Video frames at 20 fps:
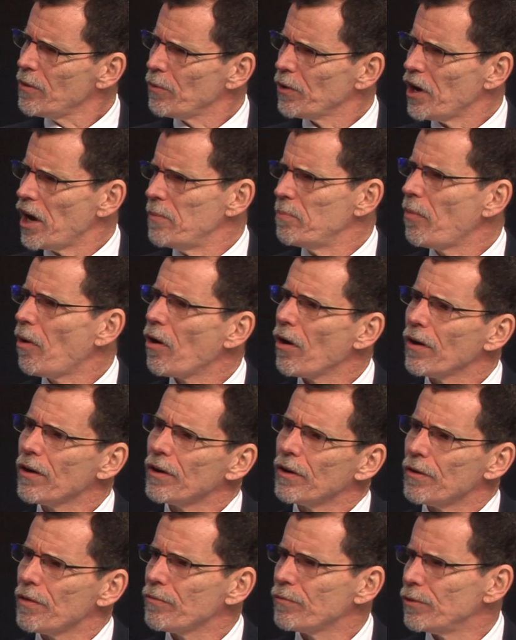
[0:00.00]
Would I
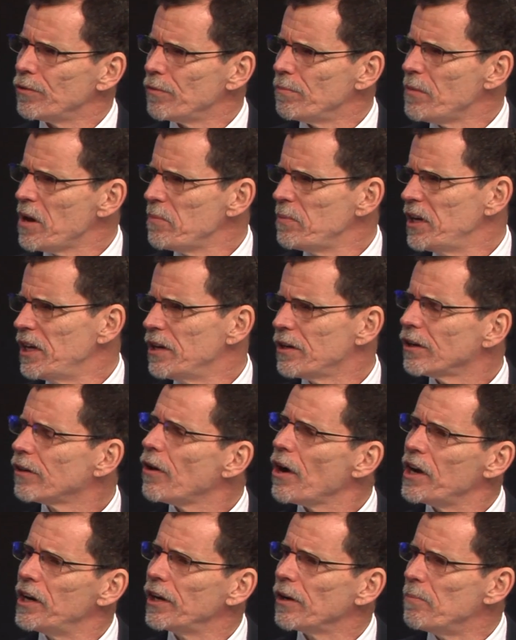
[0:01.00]
partner through maybe
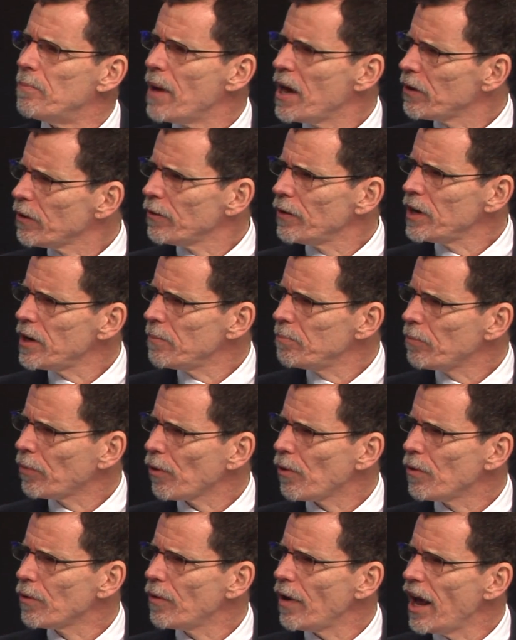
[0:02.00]
integrating a mentoring
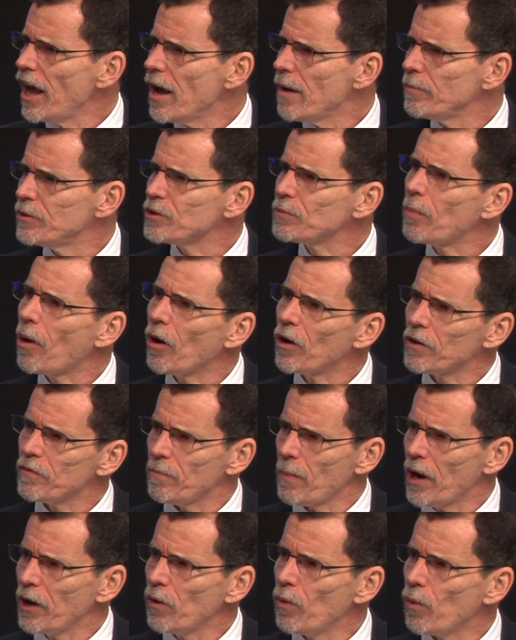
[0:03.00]
program as part of
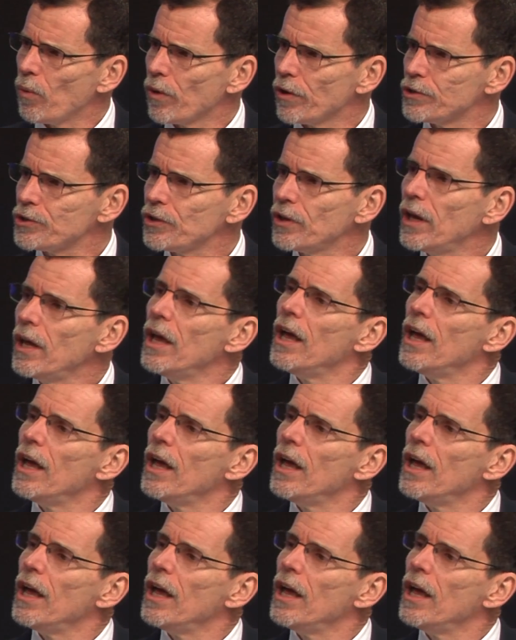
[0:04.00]
my course?